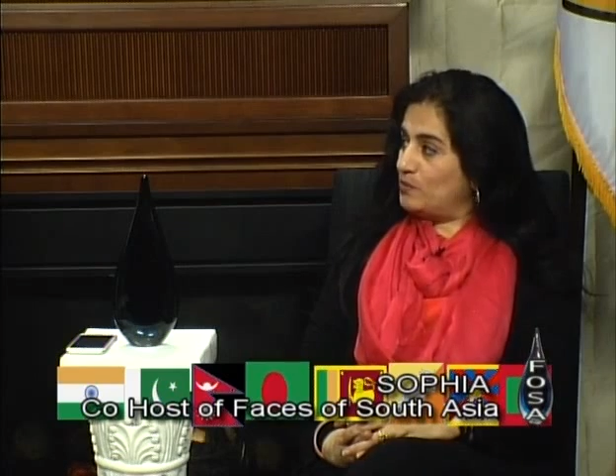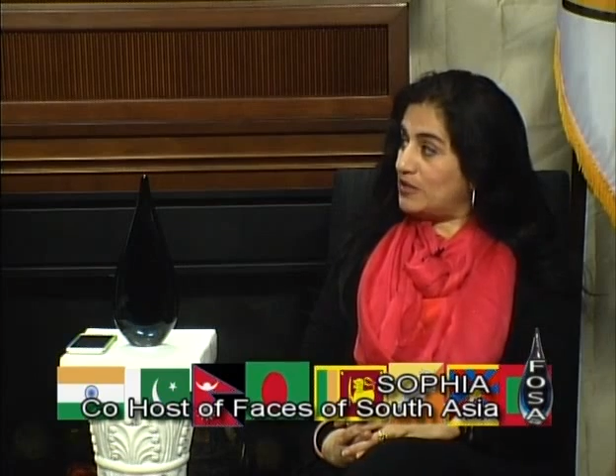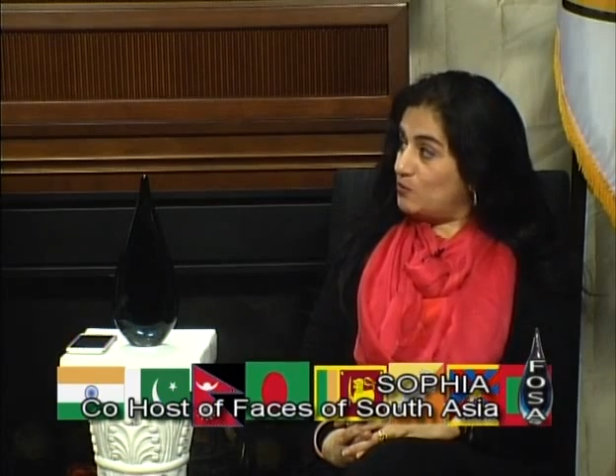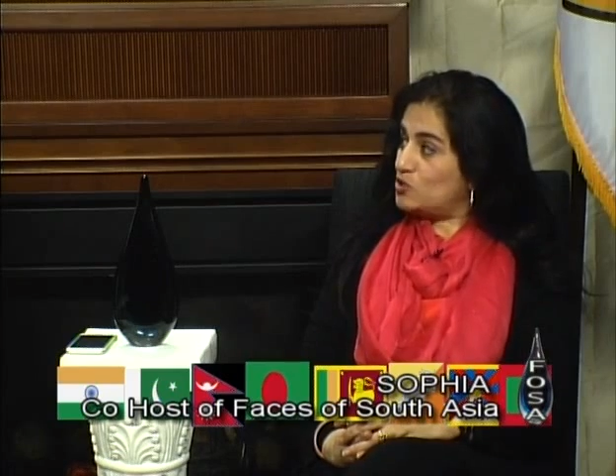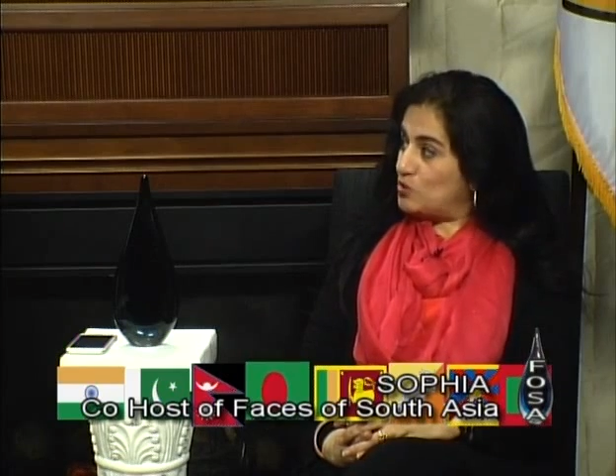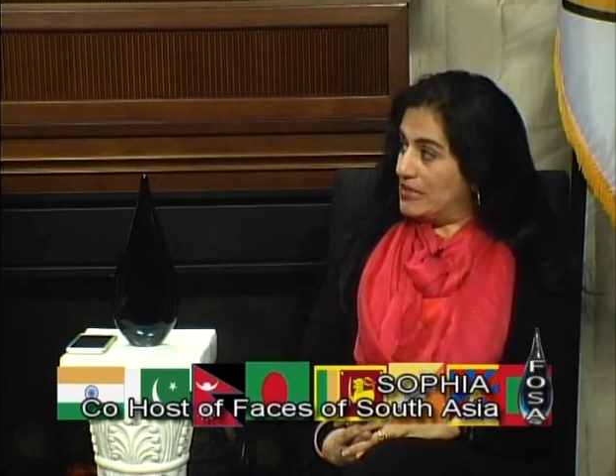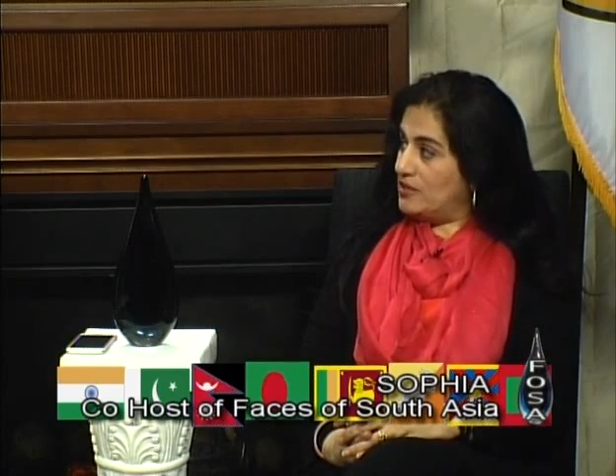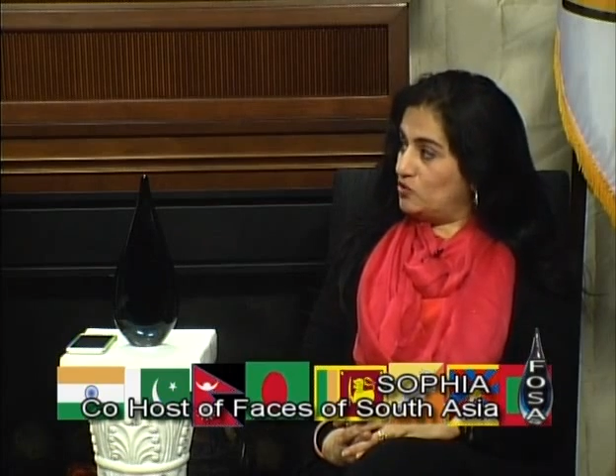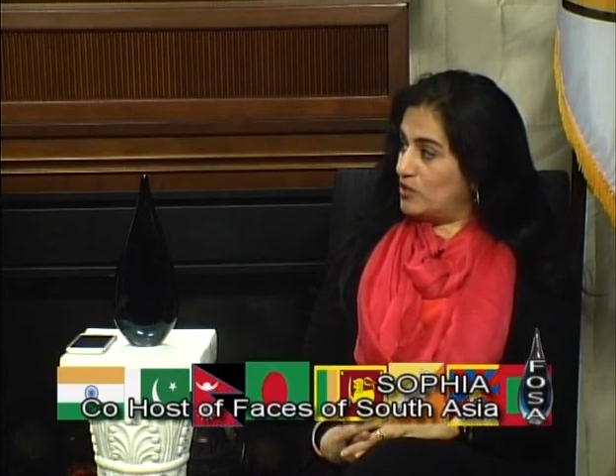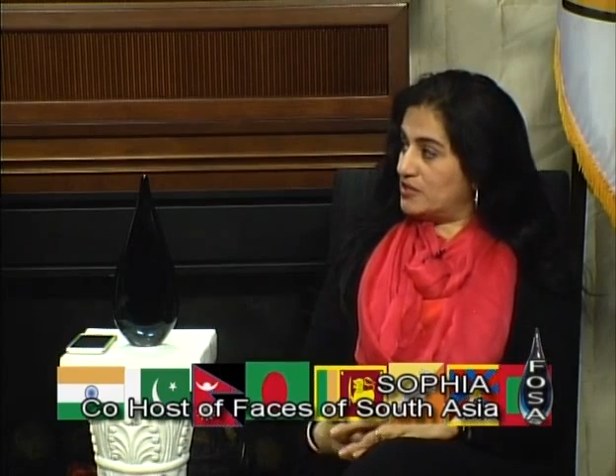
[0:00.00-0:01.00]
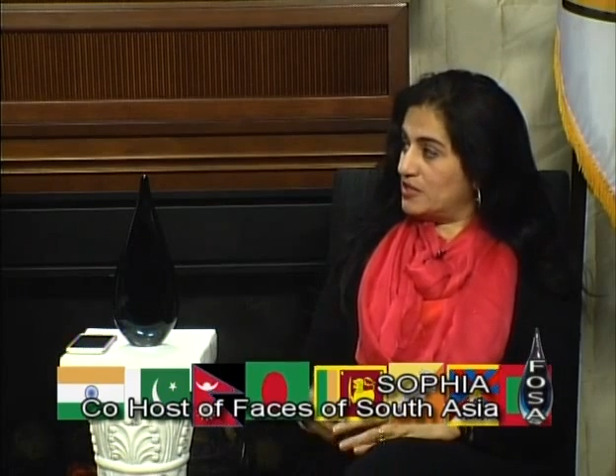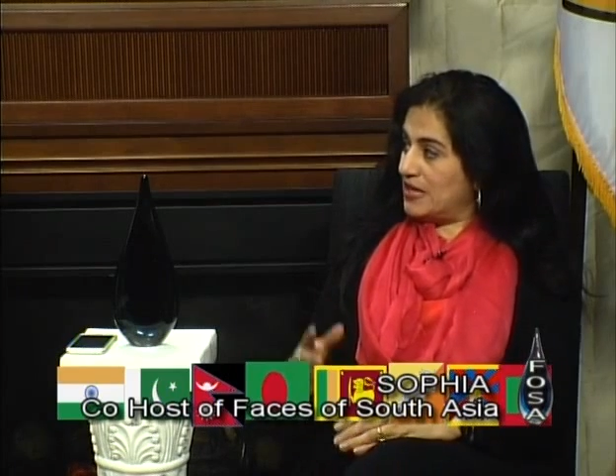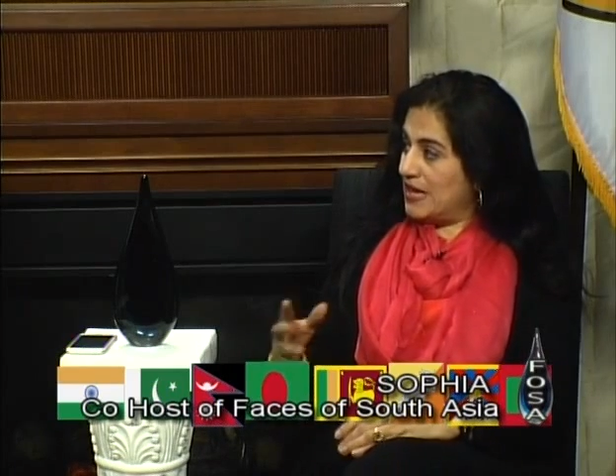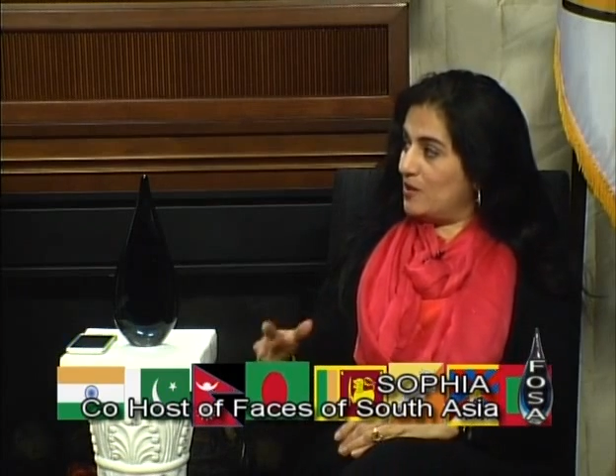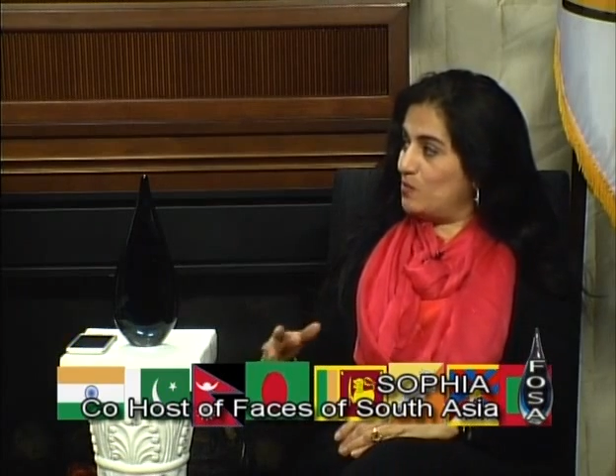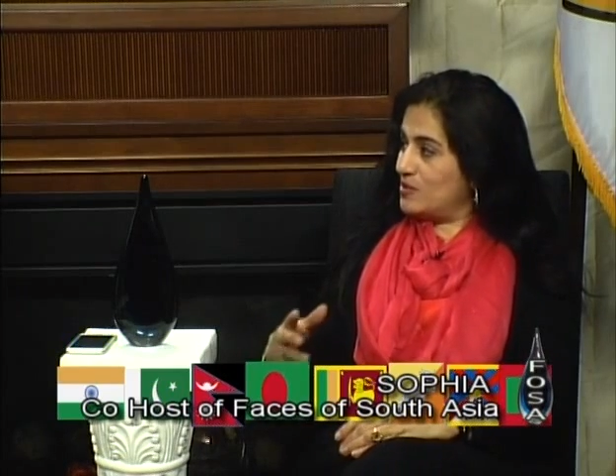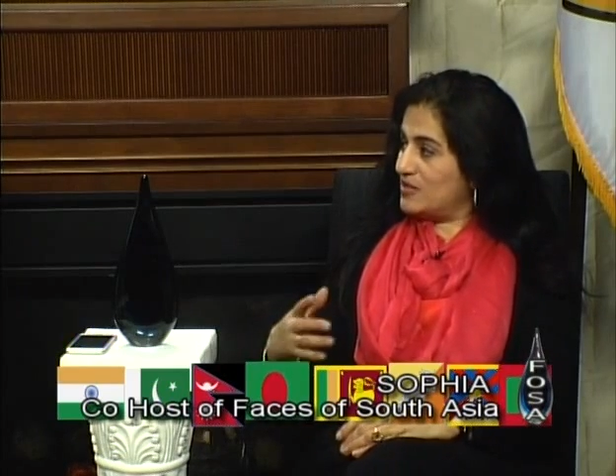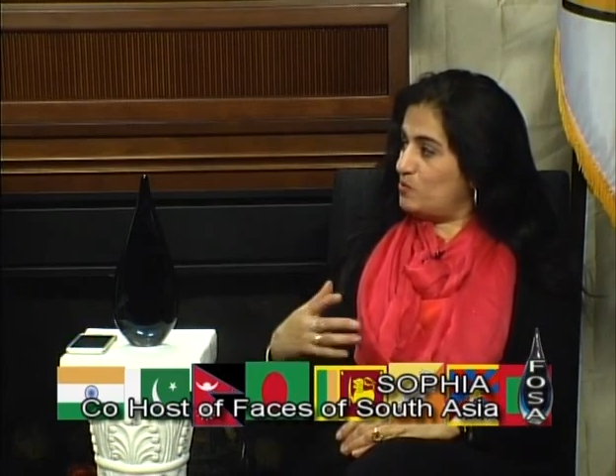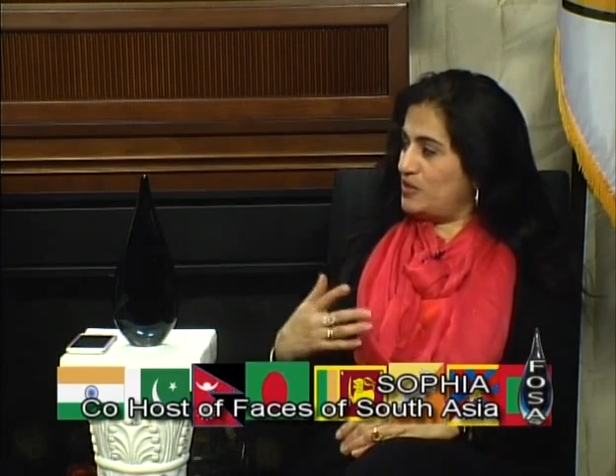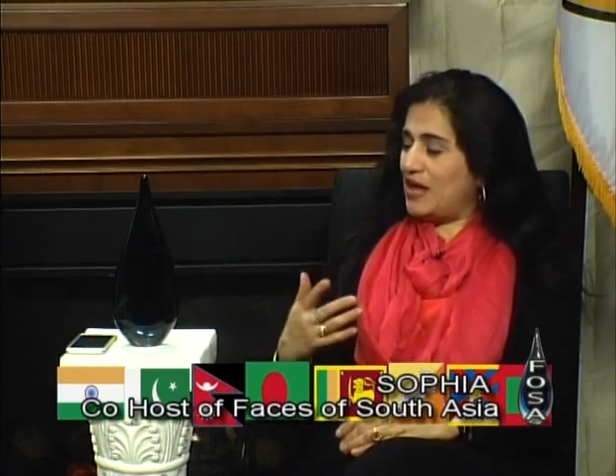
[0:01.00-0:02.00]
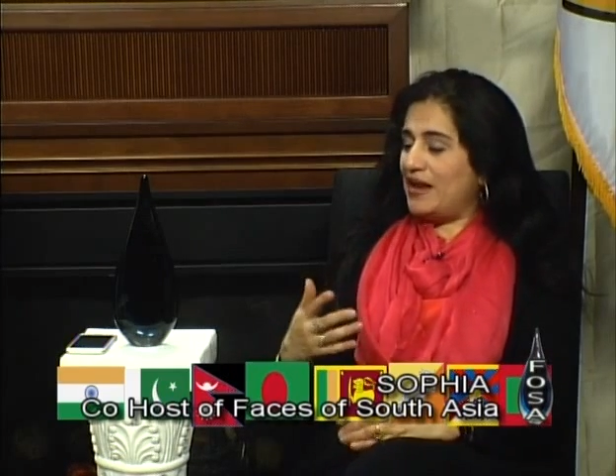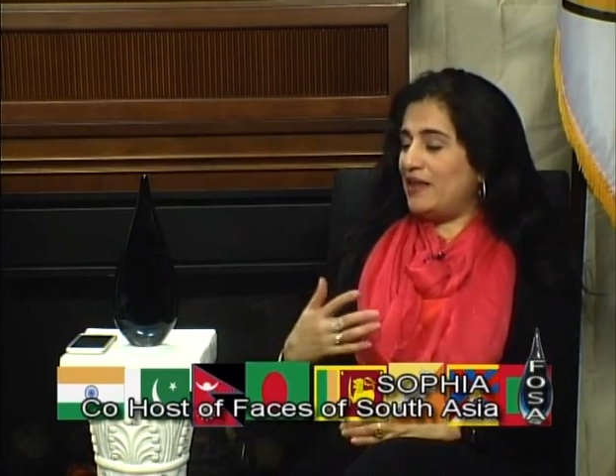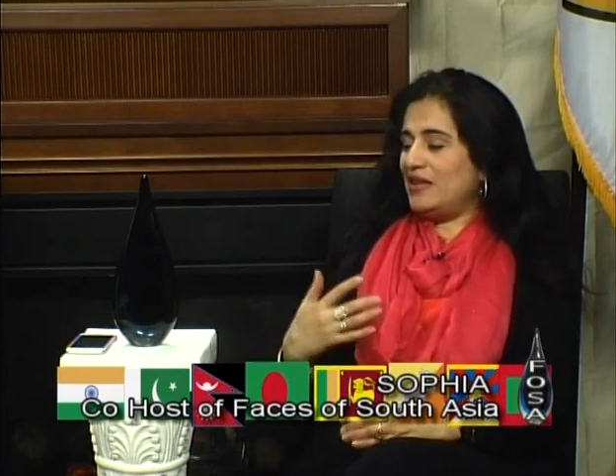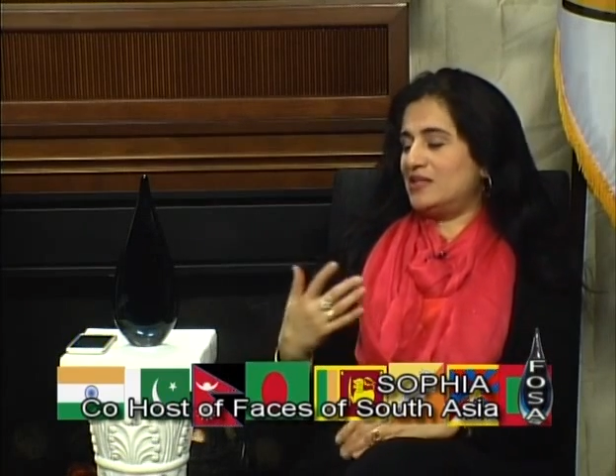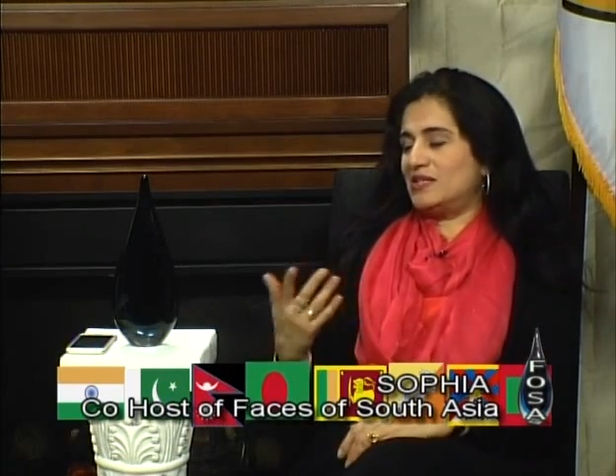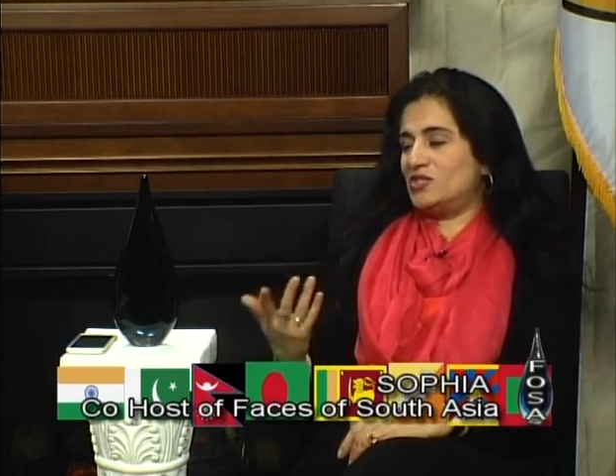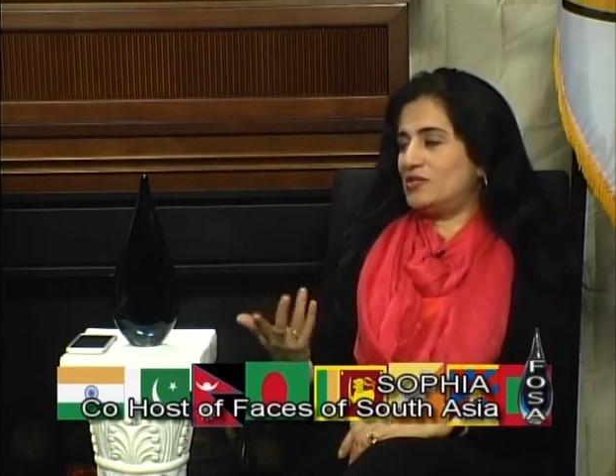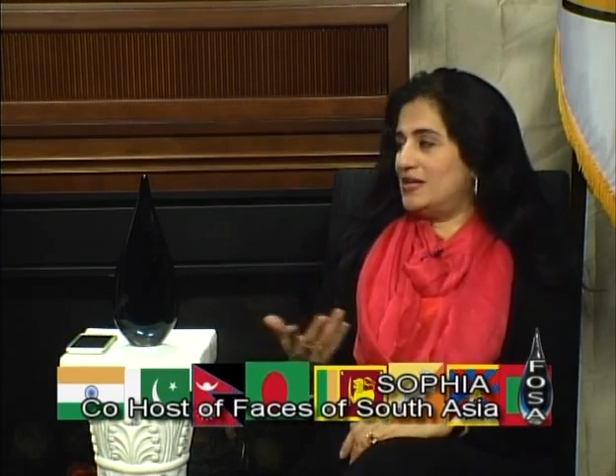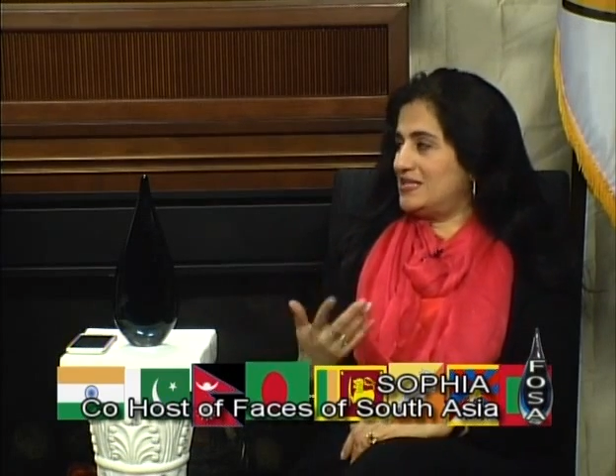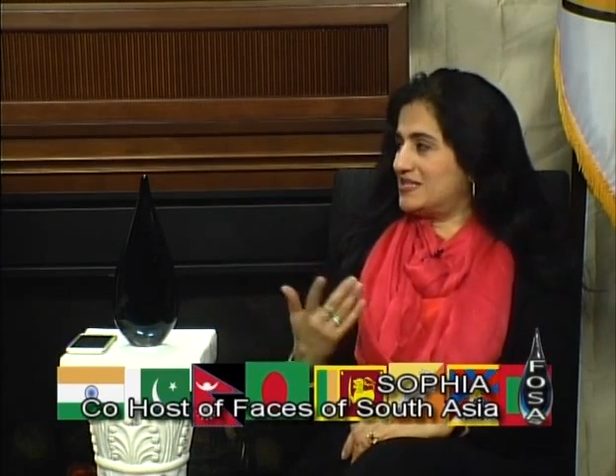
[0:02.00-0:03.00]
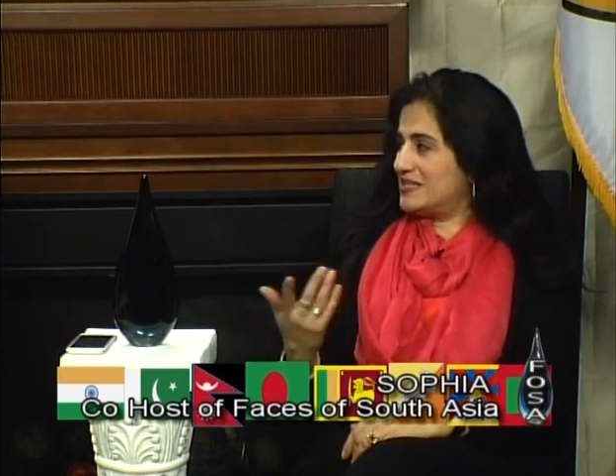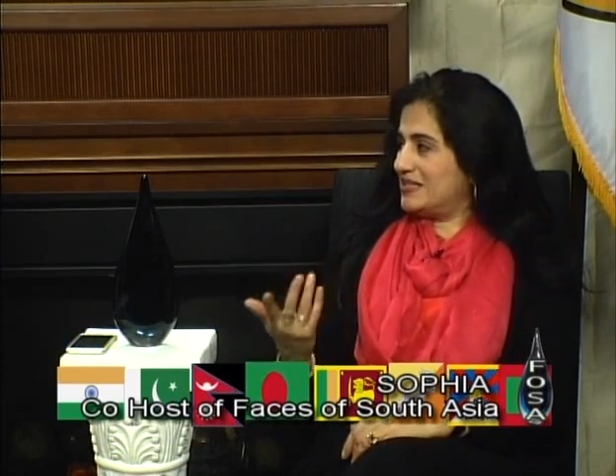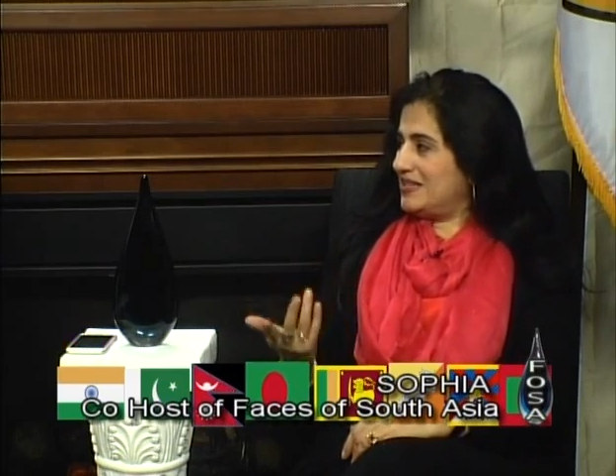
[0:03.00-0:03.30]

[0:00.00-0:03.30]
But it was really interesting here because everybody, and I think it's such a nice,